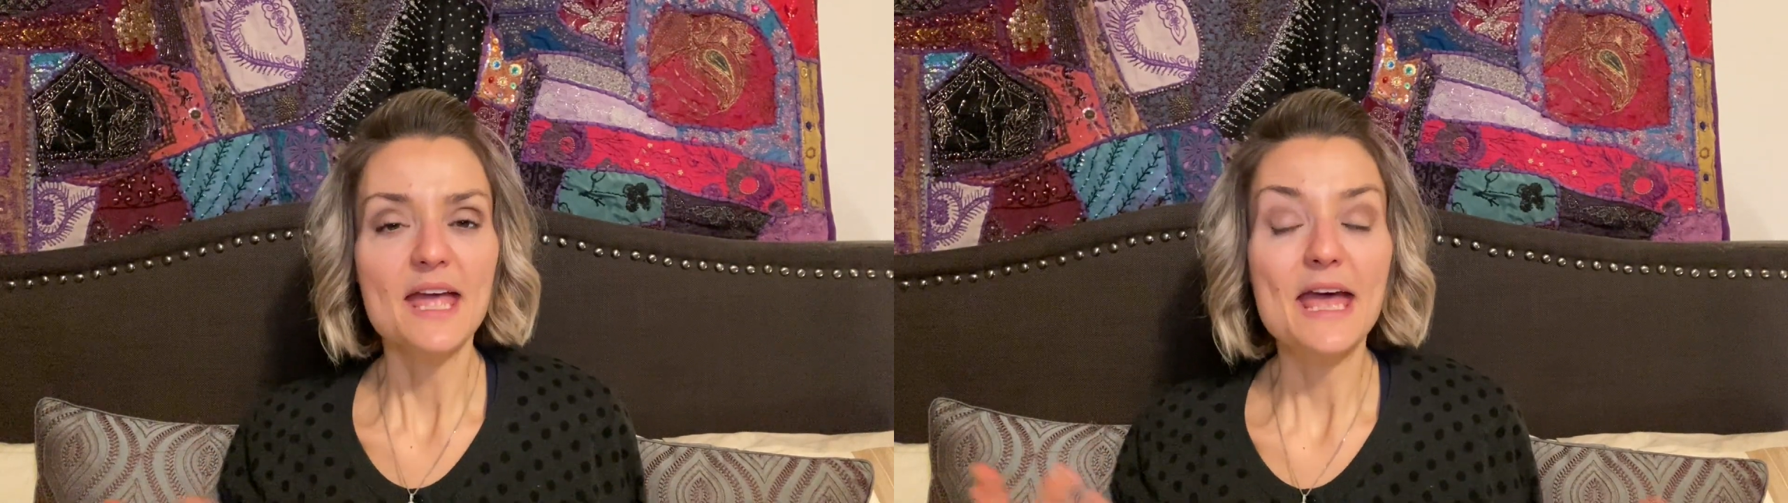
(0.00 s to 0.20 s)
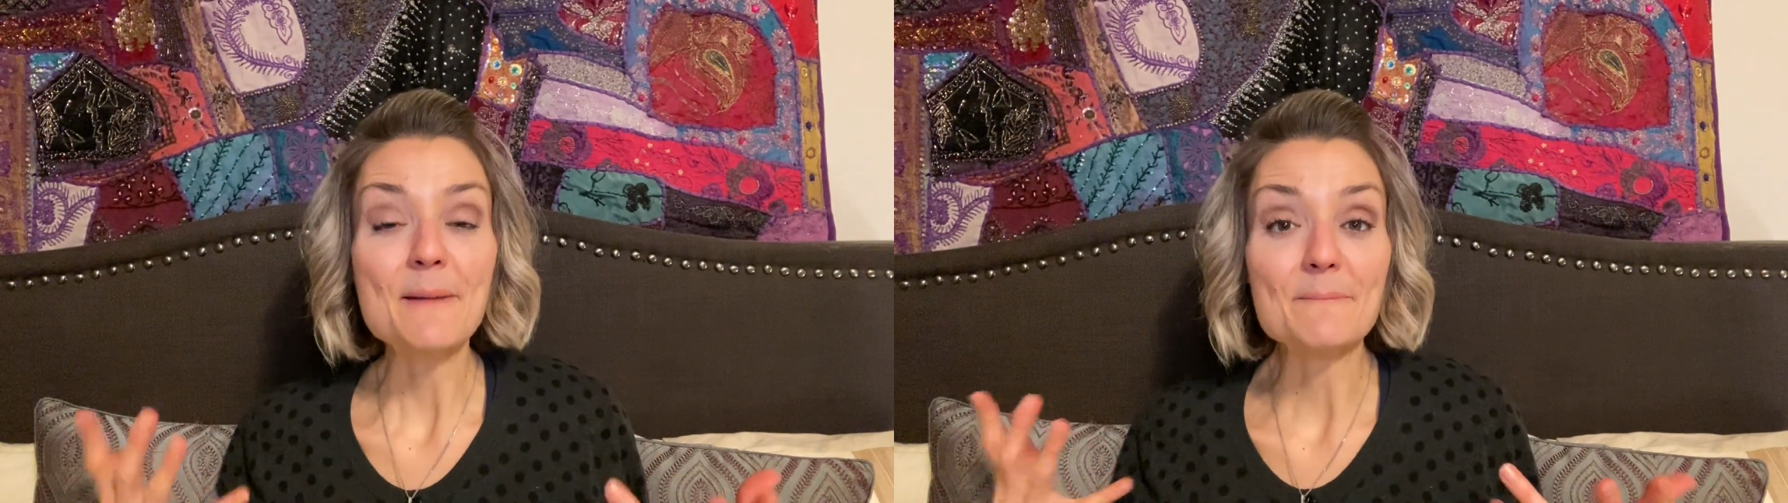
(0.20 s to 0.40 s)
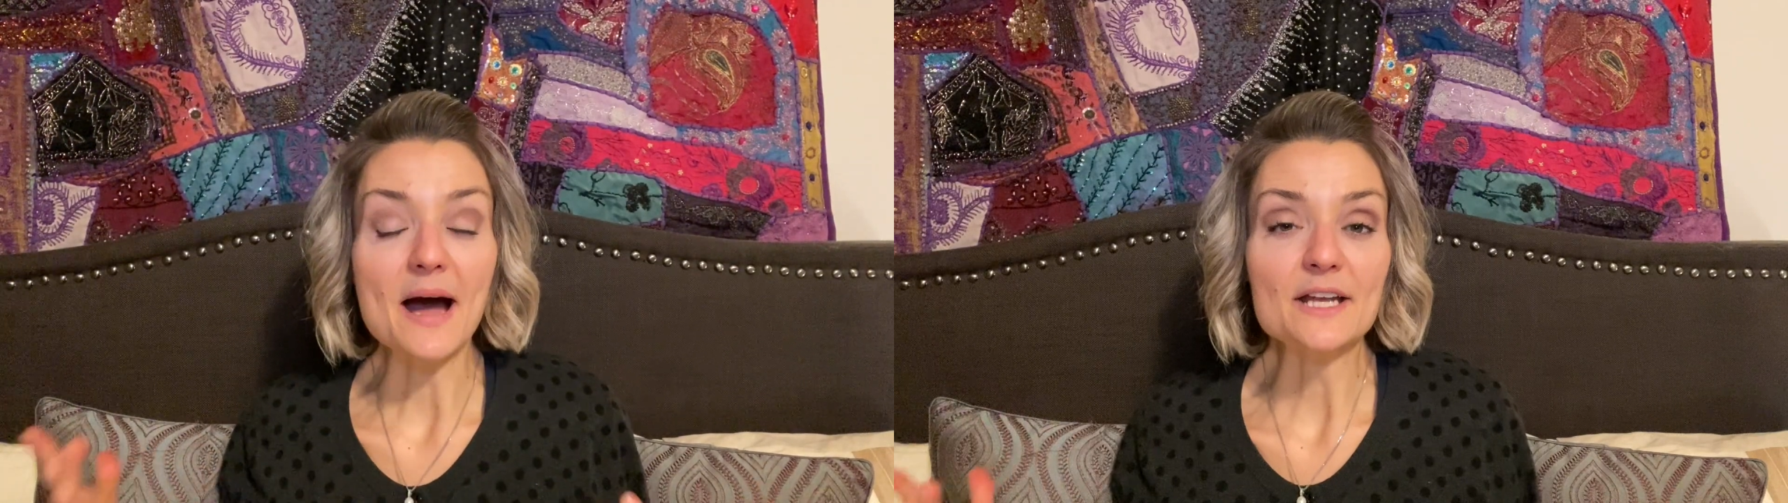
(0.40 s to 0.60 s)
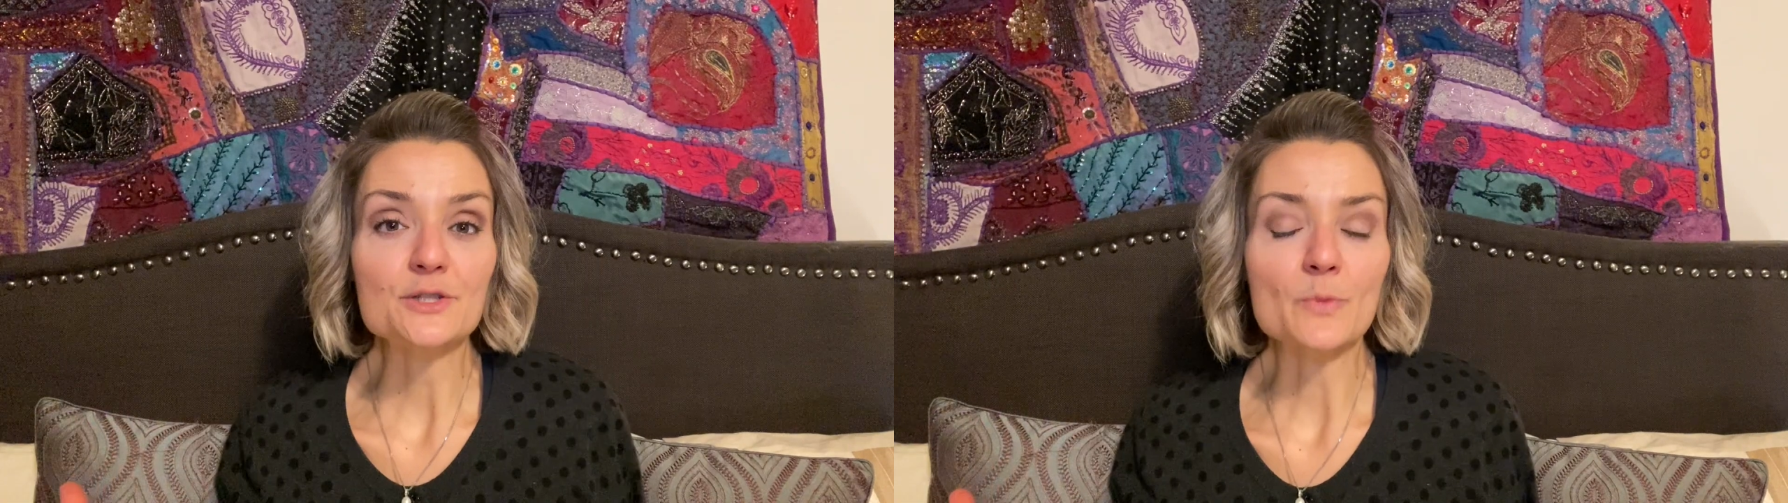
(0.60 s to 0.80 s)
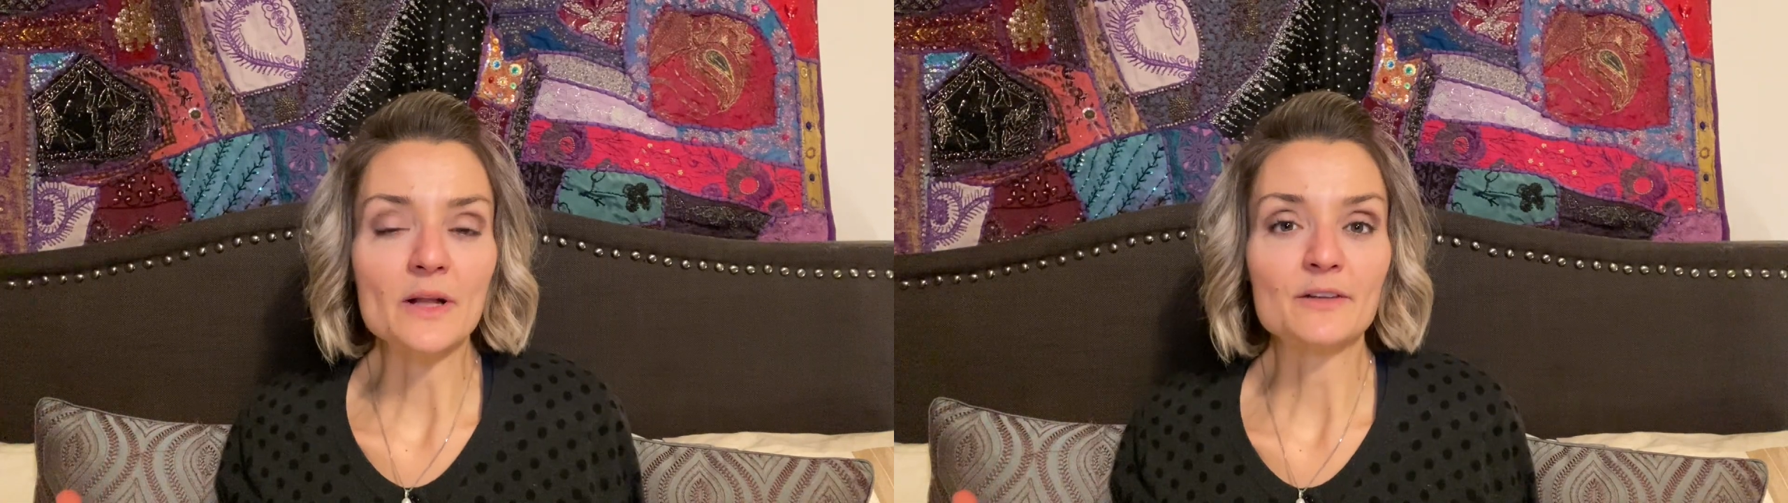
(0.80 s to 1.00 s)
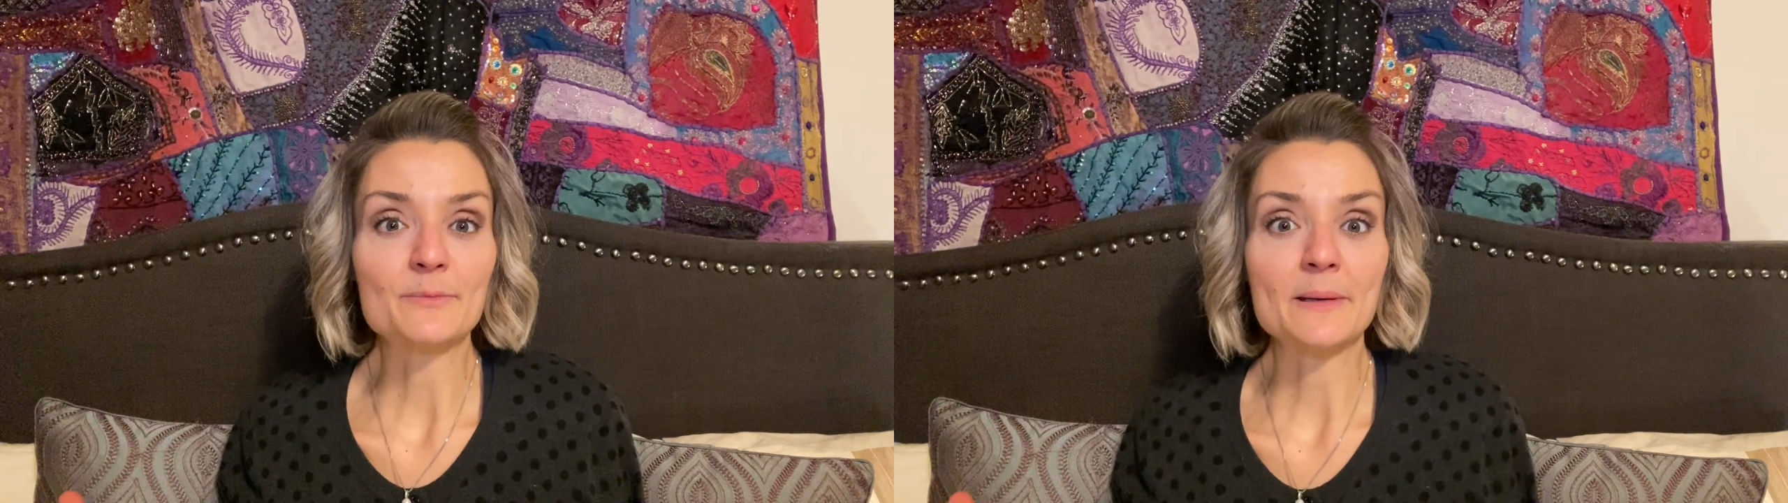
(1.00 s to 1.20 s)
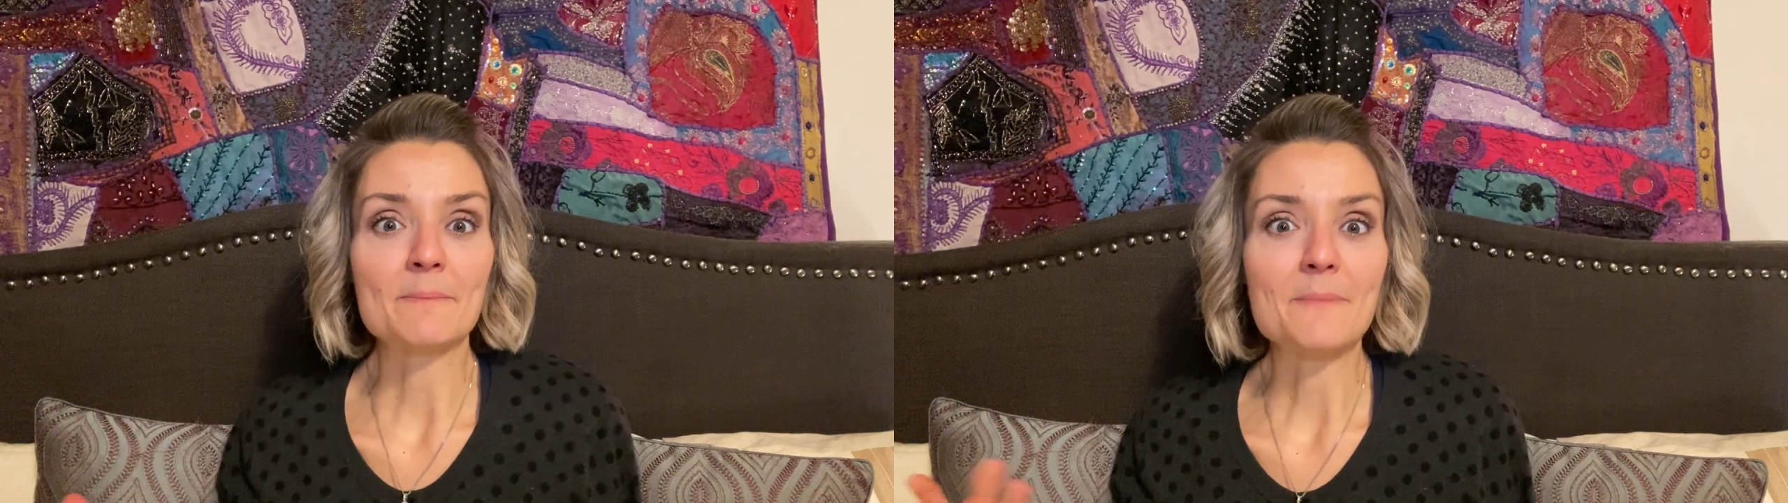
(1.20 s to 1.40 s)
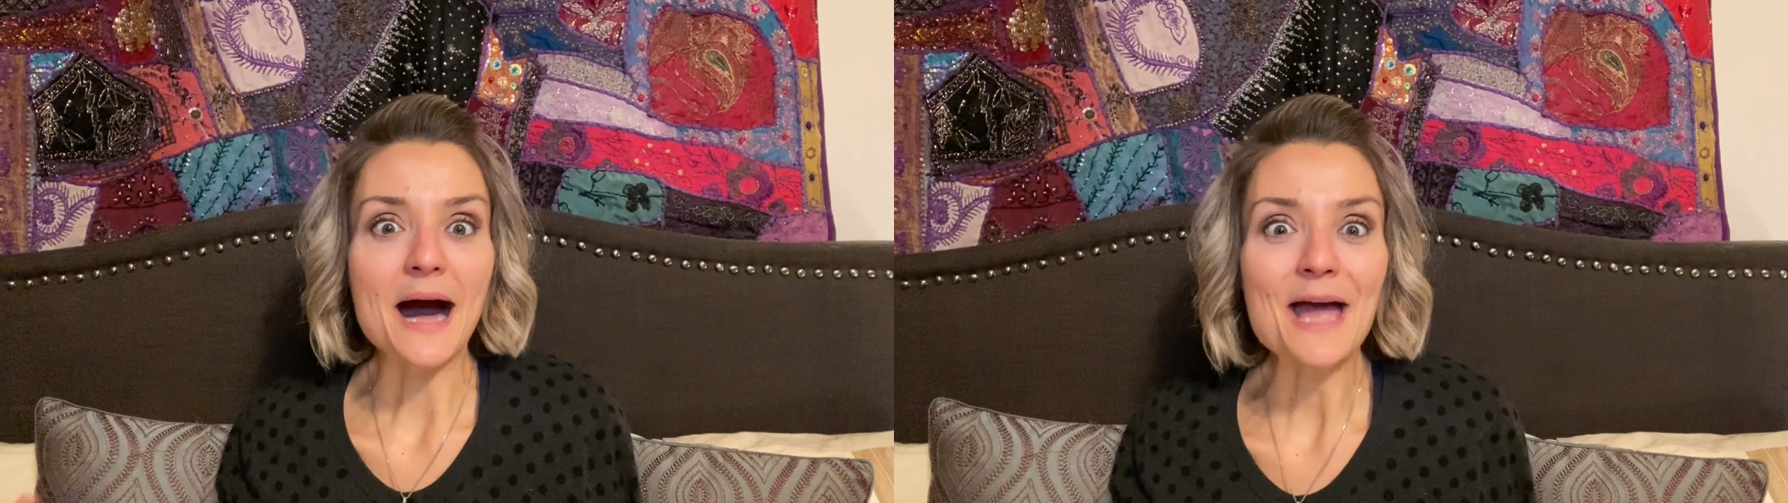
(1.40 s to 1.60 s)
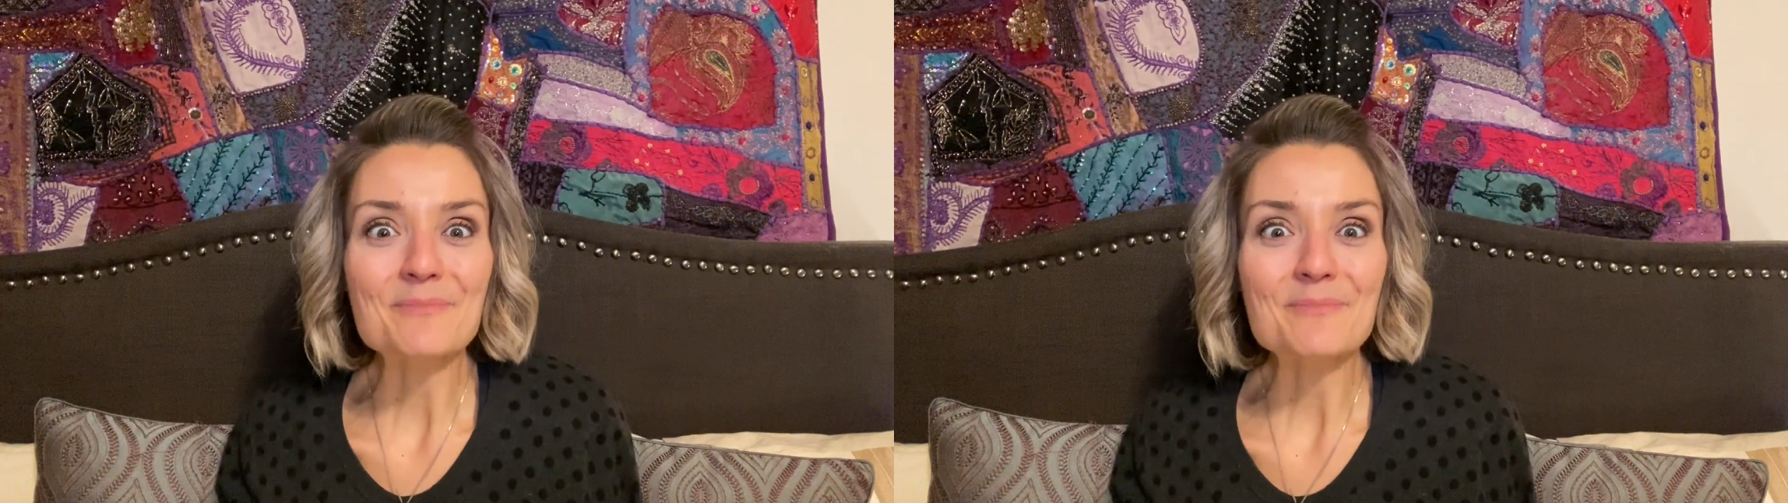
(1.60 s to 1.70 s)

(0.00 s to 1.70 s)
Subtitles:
It might as well have been my